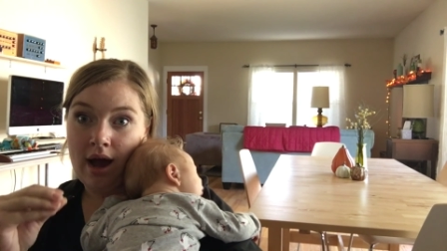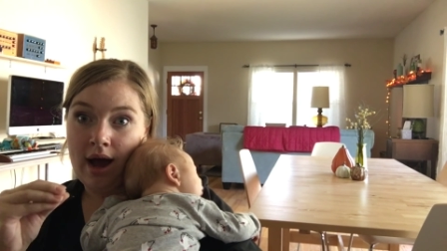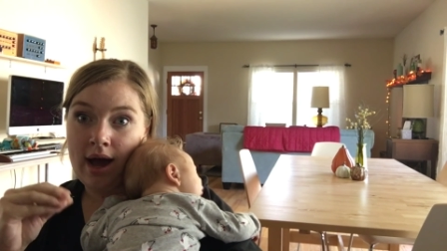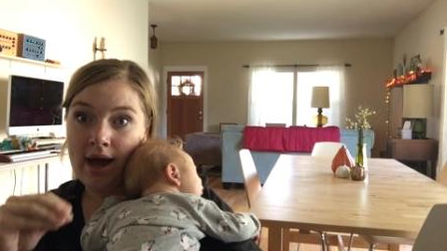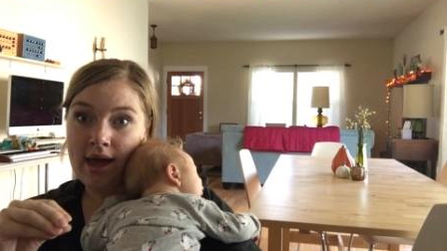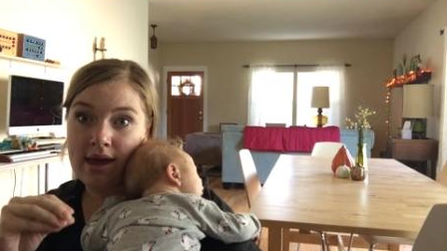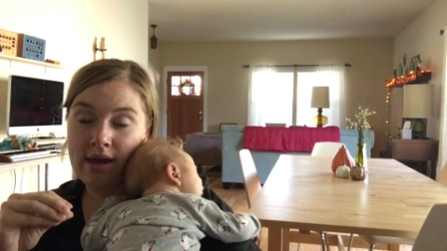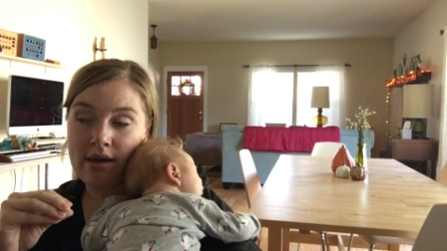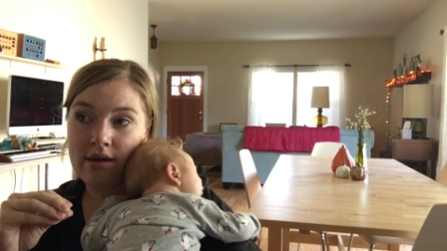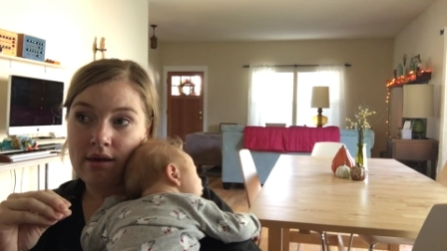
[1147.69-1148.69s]

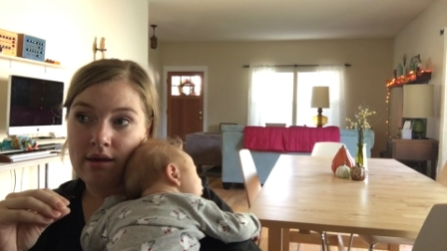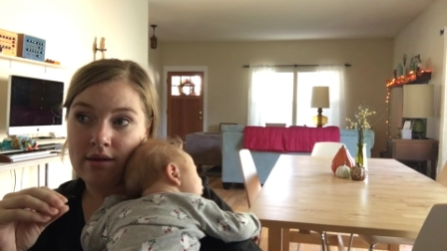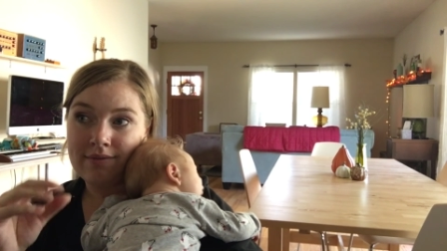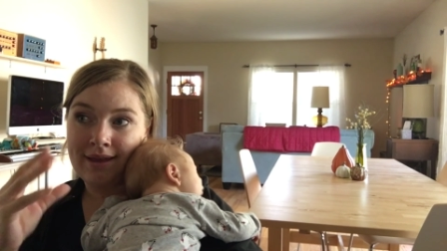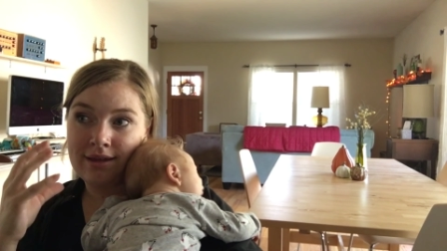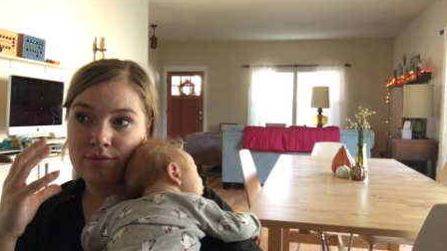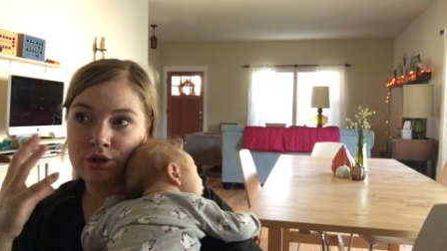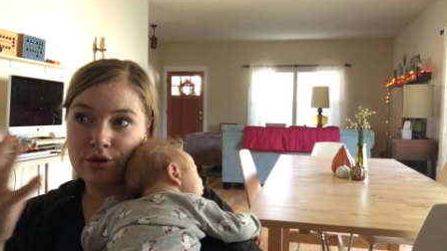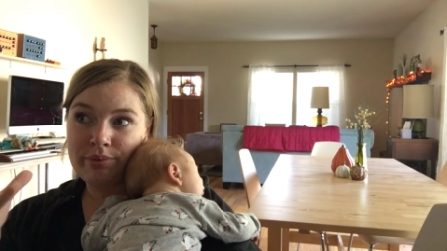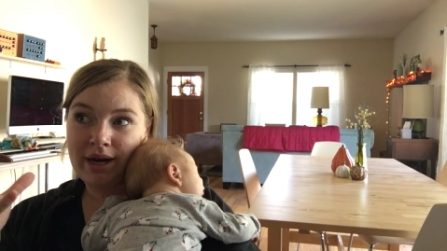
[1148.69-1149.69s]
Like
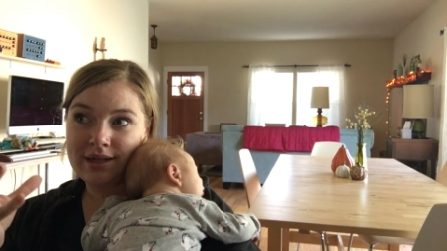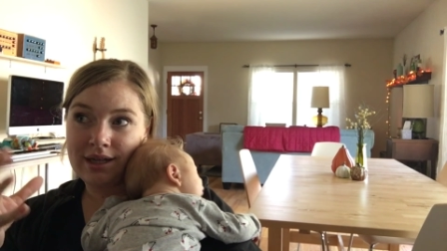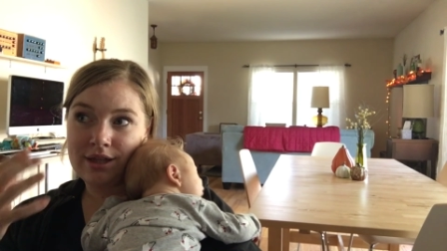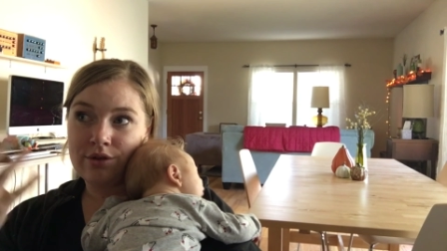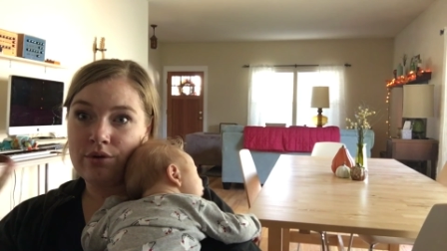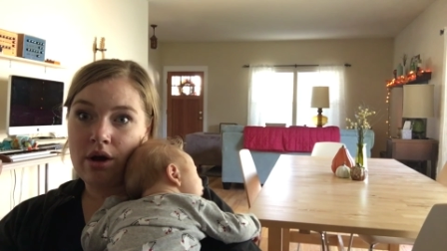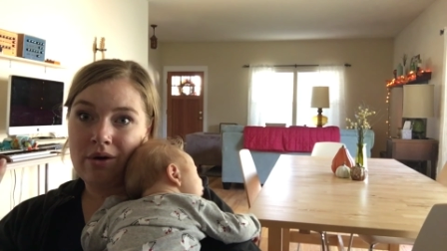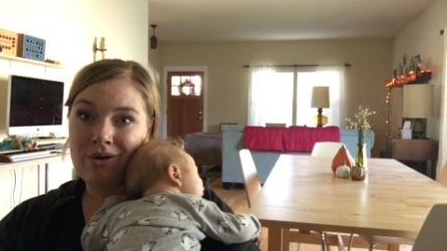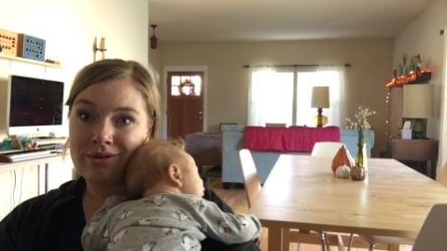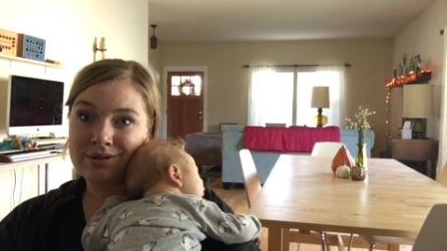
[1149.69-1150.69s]
when you're pregnant, you
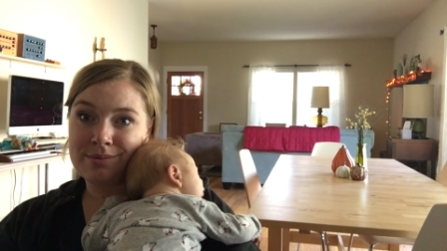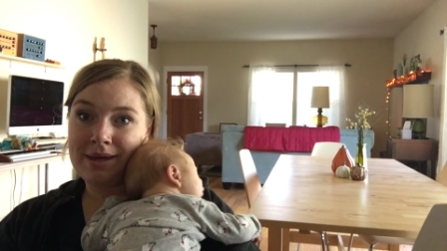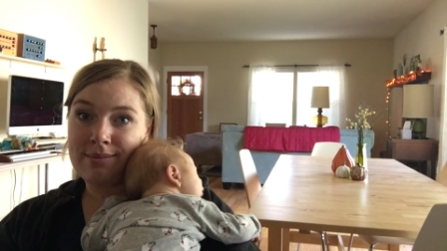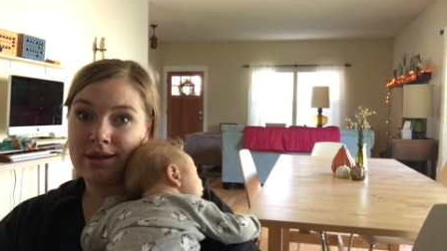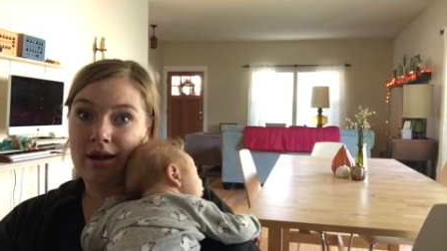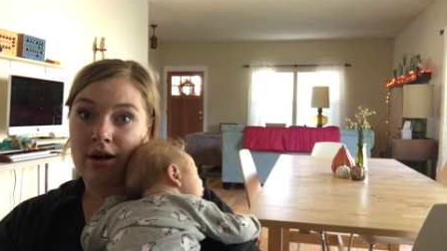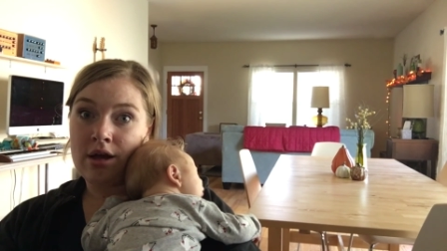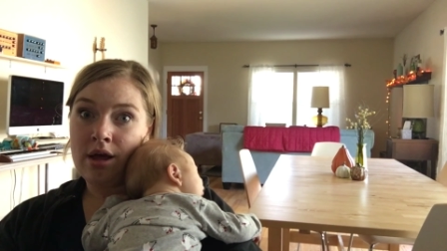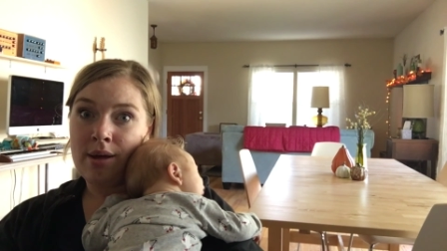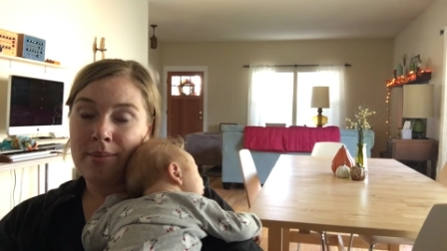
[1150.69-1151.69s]
know, oh, there's a baby in there.
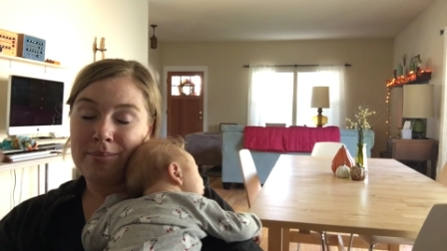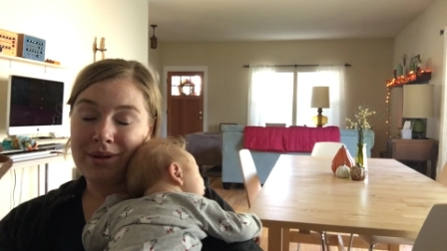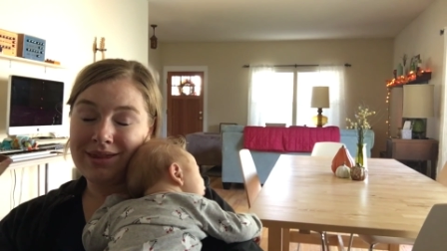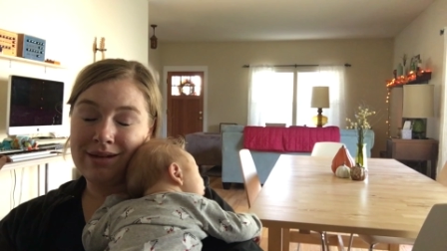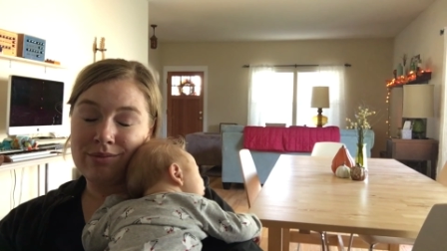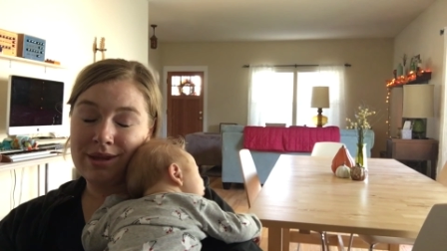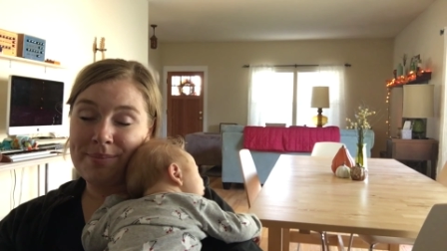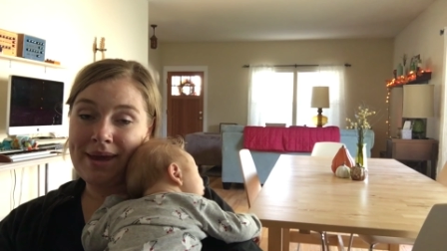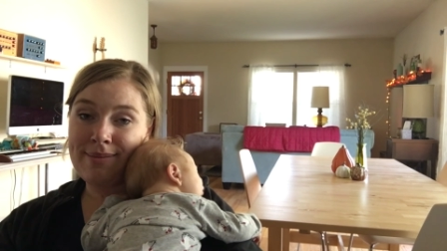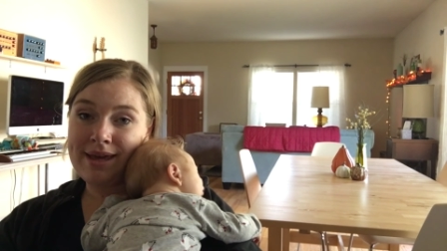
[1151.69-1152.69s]
But then when the
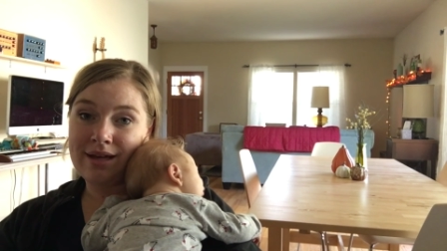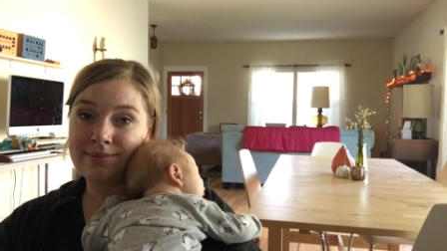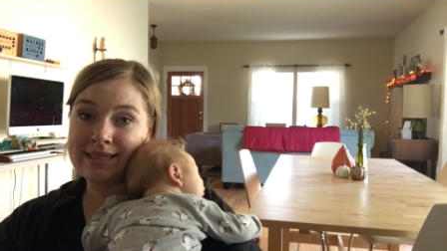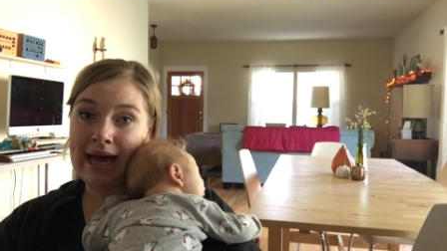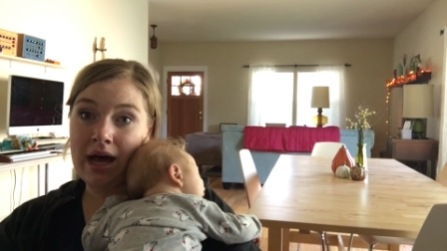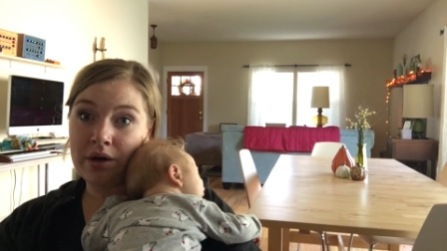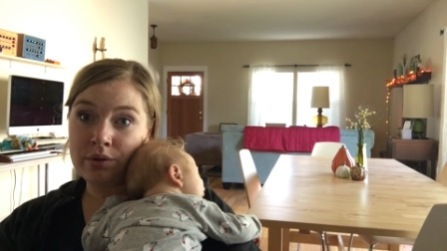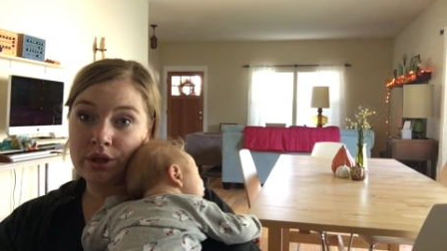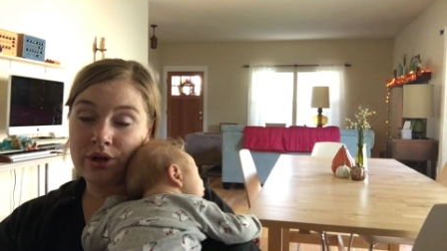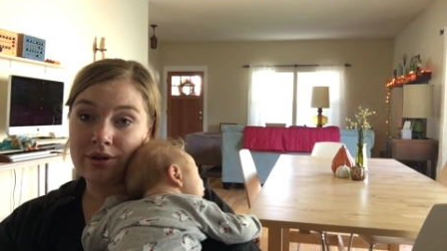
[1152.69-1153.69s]
baby comes
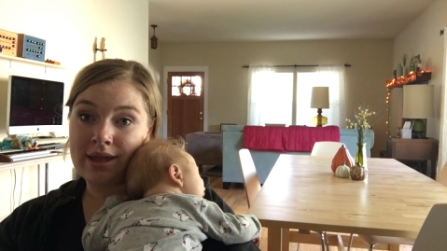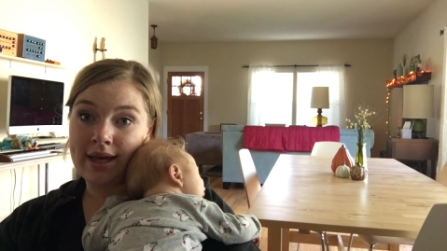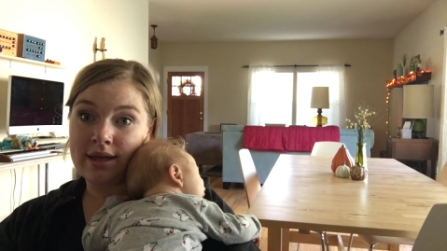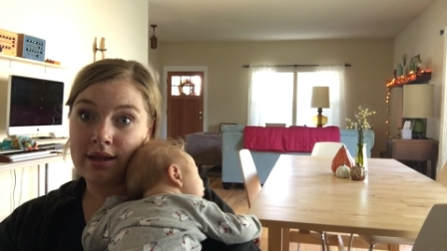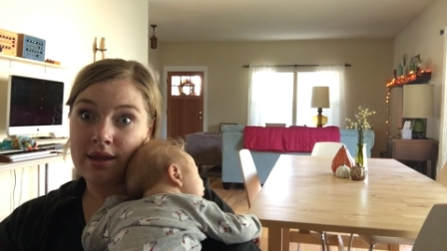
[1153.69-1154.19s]
out, you're like,